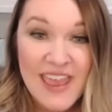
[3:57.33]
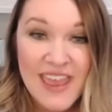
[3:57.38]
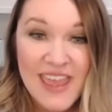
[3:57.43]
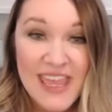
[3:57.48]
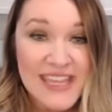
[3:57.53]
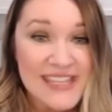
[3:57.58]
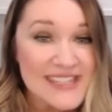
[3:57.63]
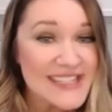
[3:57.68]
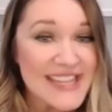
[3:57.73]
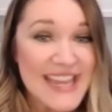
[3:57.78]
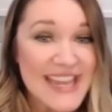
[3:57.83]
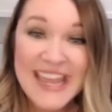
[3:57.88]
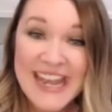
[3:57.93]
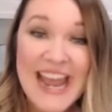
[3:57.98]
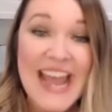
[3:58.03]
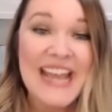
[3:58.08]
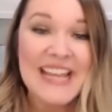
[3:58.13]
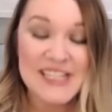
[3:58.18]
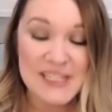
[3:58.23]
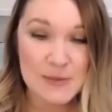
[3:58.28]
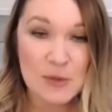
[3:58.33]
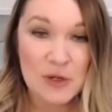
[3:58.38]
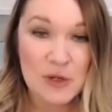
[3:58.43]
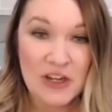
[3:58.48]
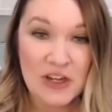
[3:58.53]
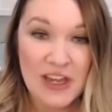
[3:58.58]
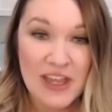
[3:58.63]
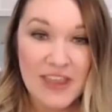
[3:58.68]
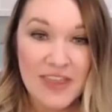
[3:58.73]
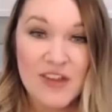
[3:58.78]
It's like an
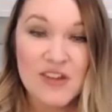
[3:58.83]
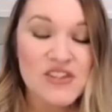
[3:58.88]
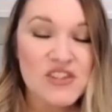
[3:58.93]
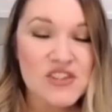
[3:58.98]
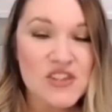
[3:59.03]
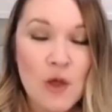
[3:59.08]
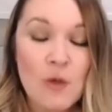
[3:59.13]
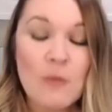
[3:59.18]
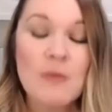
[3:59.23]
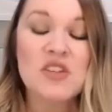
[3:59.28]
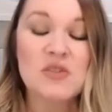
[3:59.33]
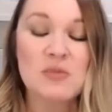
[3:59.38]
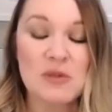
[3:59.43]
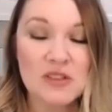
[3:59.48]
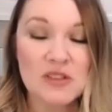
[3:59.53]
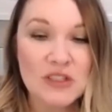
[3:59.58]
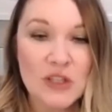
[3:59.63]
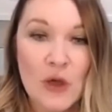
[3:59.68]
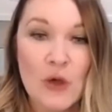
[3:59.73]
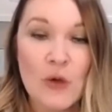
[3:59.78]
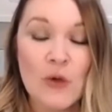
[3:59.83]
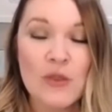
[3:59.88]
iceberg. There's so much below